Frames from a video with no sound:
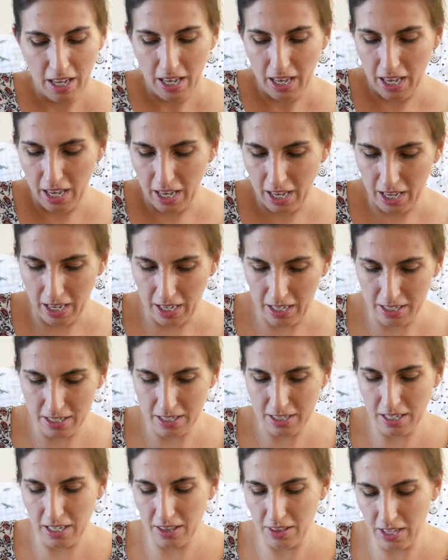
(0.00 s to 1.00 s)

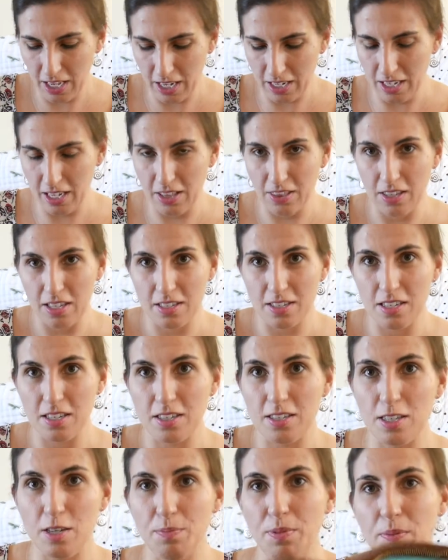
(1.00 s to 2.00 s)
And then in this
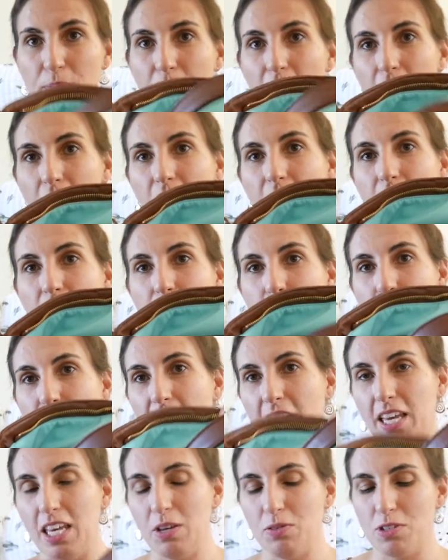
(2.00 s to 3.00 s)
zipper pocket at the
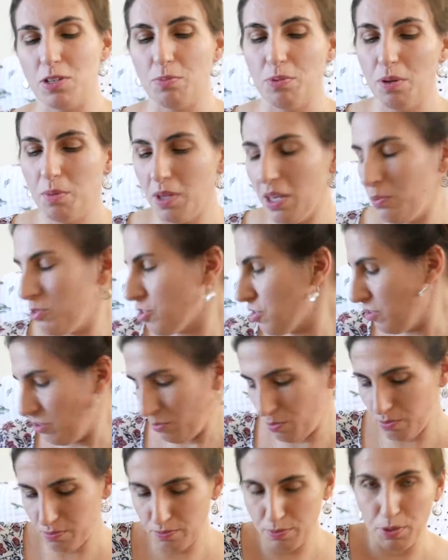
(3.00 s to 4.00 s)
back here, which I probably should
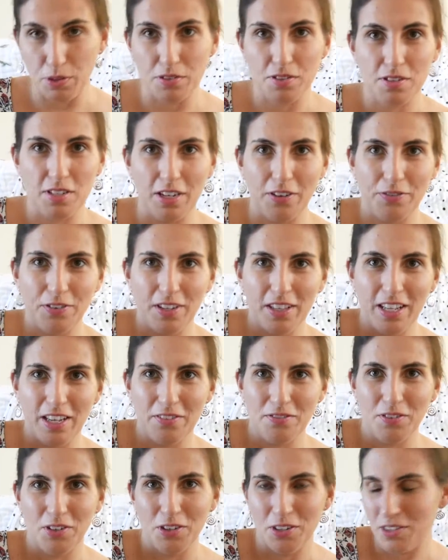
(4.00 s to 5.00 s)
have put stuff in there
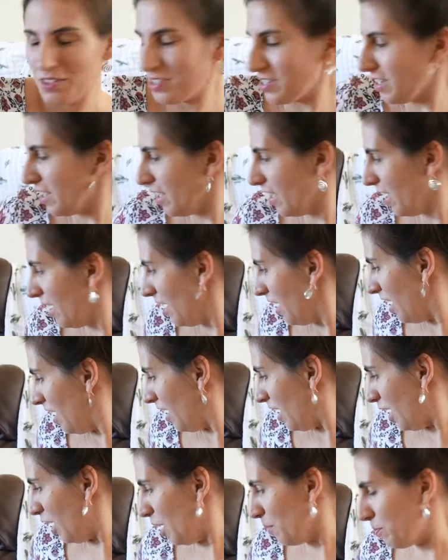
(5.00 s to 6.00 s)
first,
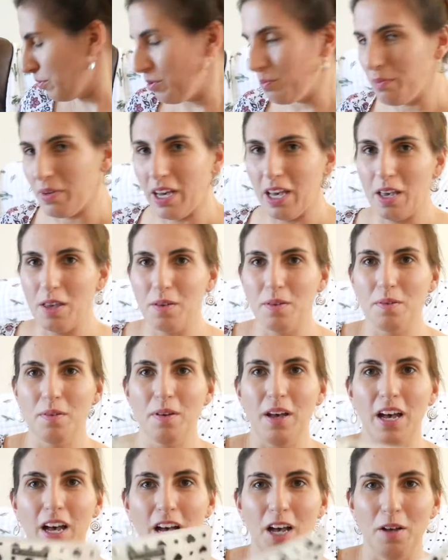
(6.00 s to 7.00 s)
I put my
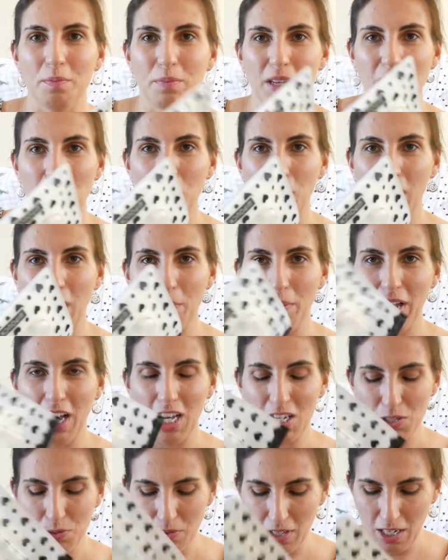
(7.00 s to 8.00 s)
mini wipe
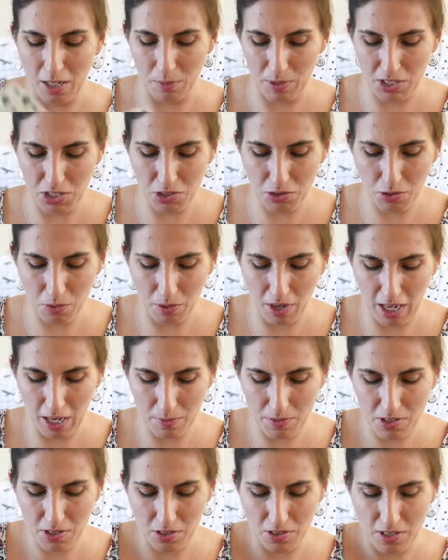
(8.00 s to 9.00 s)
pouch with antibacterial
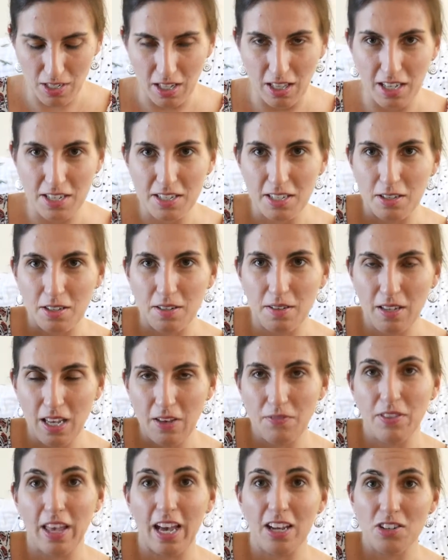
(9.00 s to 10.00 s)
wipes because I like to
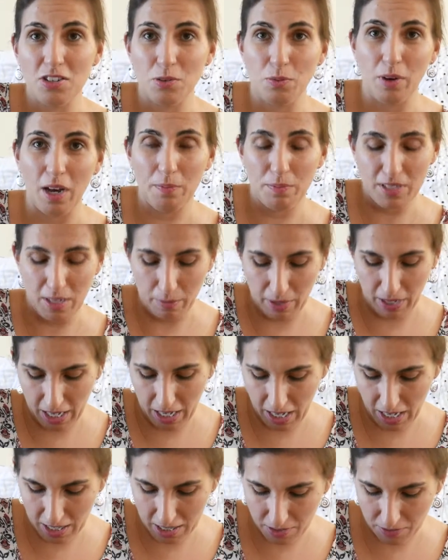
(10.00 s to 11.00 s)
have that to wipe down my
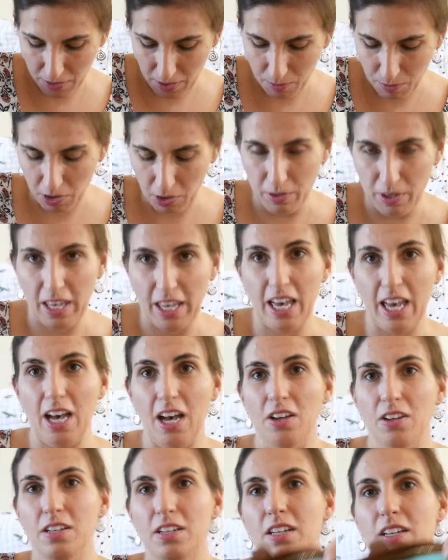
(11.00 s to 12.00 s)
hands if I'm going
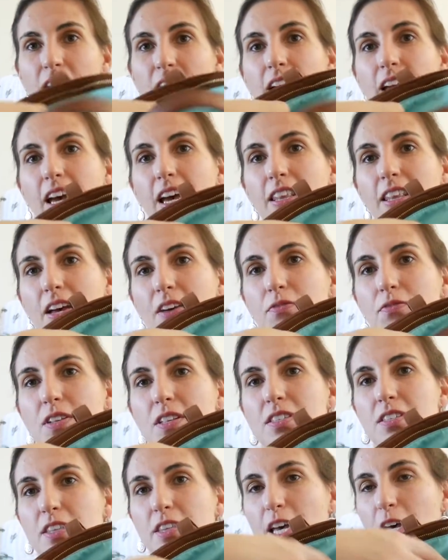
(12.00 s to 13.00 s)
out, and that
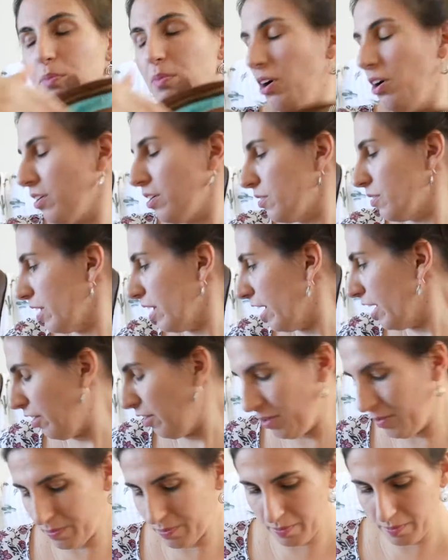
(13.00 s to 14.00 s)
fits in that pocket
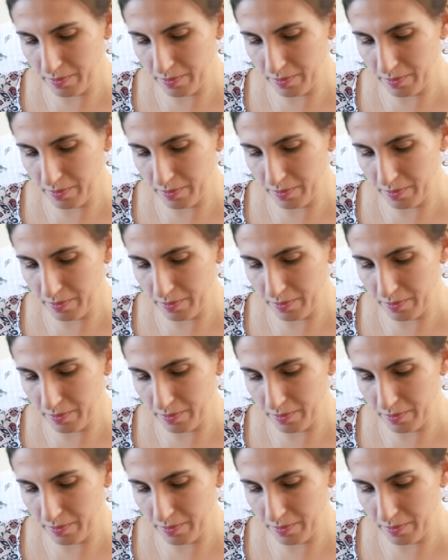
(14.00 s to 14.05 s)
there.